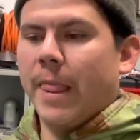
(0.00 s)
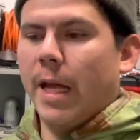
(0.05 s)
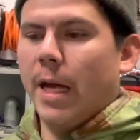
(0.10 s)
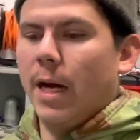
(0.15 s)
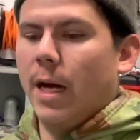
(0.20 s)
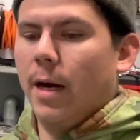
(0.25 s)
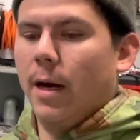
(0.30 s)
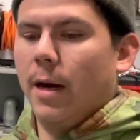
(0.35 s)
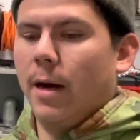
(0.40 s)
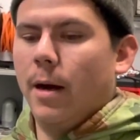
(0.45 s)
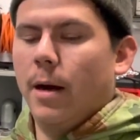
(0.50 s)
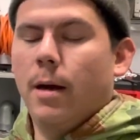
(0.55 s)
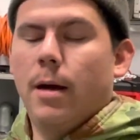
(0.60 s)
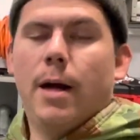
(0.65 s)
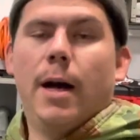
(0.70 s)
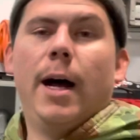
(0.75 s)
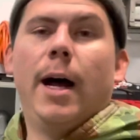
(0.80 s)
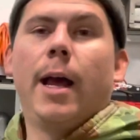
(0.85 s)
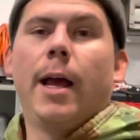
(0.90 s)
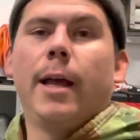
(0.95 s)

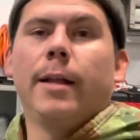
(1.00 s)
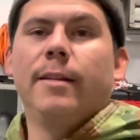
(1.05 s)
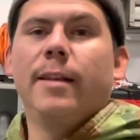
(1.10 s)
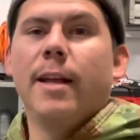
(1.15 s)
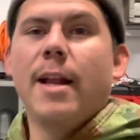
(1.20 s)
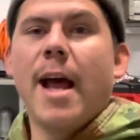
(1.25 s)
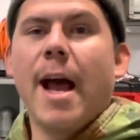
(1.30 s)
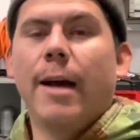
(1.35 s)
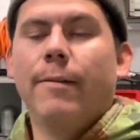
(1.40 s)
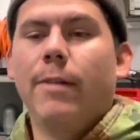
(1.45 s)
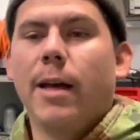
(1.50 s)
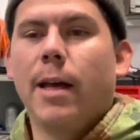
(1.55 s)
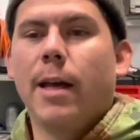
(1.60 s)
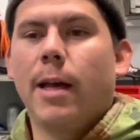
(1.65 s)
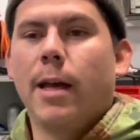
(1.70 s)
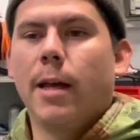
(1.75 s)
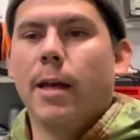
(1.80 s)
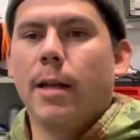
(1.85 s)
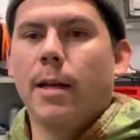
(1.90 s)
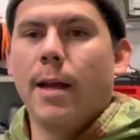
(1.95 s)
I did have
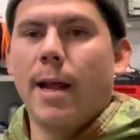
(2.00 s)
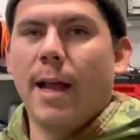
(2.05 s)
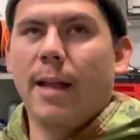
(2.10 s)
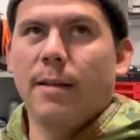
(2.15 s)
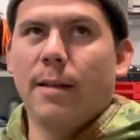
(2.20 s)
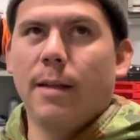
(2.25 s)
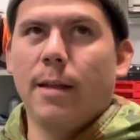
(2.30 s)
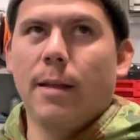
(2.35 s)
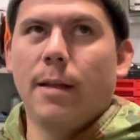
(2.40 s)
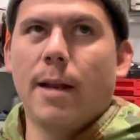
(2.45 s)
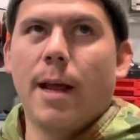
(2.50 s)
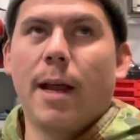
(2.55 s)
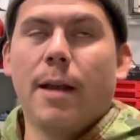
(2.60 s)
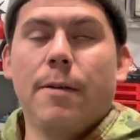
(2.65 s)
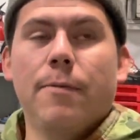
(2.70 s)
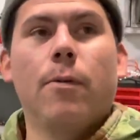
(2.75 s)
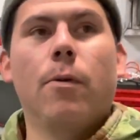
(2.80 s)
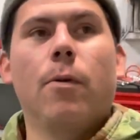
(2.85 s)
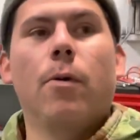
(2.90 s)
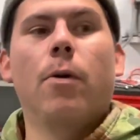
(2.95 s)
a
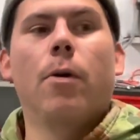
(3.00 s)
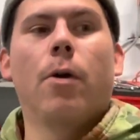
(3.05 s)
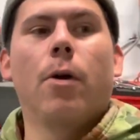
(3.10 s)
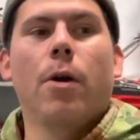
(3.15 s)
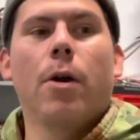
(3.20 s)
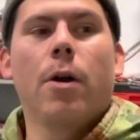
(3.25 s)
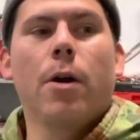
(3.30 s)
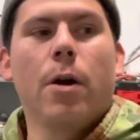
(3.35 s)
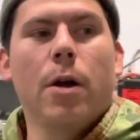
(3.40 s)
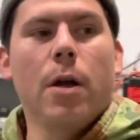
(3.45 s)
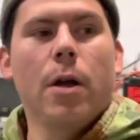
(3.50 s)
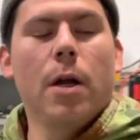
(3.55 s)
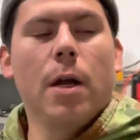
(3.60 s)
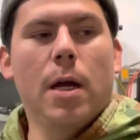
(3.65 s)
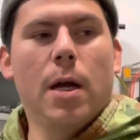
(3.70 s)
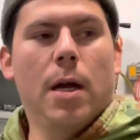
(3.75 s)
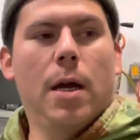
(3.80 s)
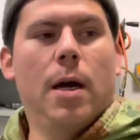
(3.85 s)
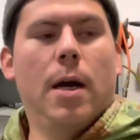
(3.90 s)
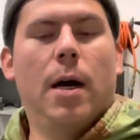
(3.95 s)
1994
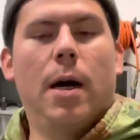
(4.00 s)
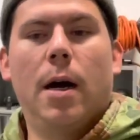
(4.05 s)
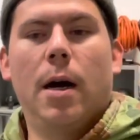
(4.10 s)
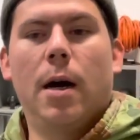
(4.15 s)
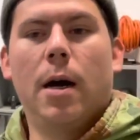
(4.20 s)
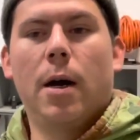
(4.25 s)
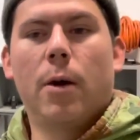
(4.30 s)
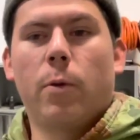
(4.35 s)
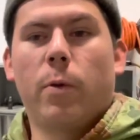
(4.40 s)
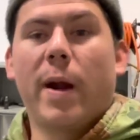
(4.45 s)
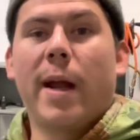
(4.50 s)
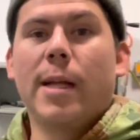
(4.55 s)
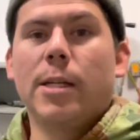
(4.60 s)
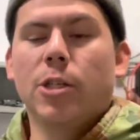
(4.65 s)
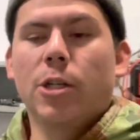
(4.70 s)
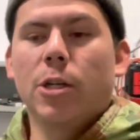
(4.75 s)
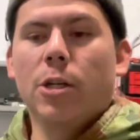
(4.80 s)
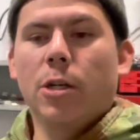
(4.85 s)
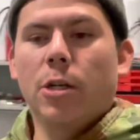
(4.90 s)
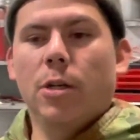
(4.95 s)

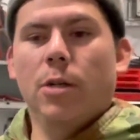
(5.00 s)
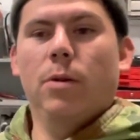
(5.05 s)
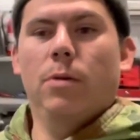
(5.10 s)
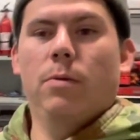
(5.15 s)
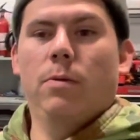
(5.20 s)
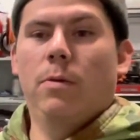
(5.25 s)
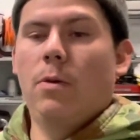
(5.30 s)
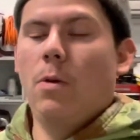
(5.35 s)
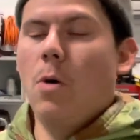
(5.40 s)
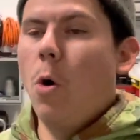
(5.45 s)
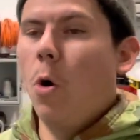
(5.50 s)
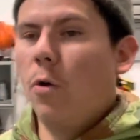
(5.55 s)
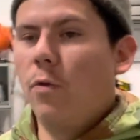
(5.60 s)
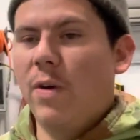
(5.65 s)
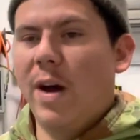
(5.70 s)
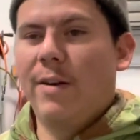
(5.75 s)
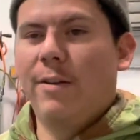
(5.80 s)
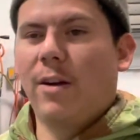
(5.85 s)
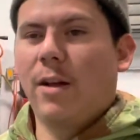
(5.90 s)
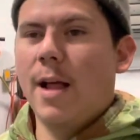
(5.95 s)
Ranger, all
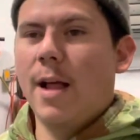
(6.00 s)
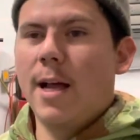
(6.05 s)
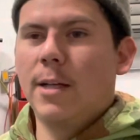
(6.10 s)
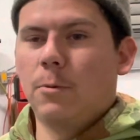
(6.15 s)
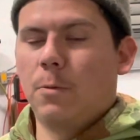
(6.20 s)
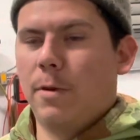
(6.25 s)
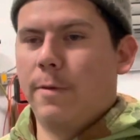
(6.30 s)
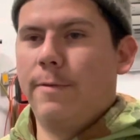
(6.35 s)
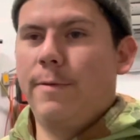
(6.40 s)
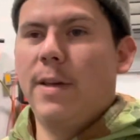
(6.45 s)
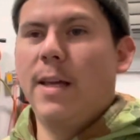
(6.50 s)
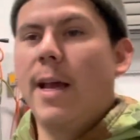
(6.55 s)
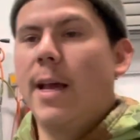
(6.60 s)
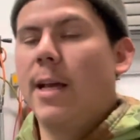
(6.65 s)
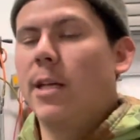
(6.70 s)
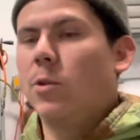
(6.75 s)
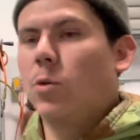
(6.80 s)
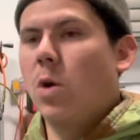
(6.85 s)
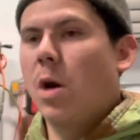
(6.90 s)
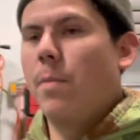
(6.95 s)
fiberglass with a VA
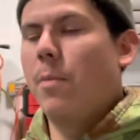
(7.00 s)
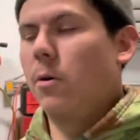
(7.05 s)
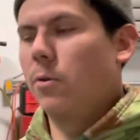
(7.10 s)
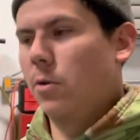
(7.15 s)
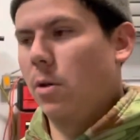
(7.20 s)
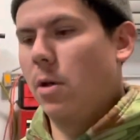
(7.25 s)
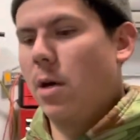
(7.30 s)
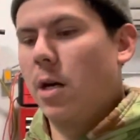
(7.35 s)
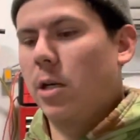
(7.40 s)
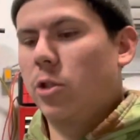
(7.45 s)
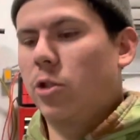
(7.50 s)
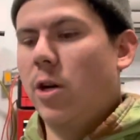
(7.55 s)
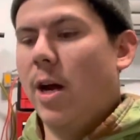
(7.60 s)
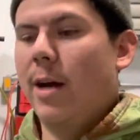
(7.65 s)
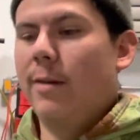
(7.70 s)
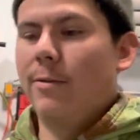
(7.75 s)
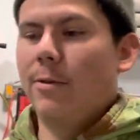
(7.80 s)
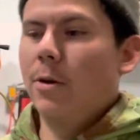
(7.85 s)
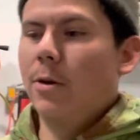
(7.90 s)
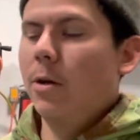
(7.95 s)
swap, also long
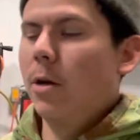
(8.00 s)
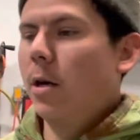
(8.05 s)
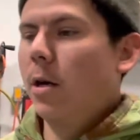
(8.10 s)
travel,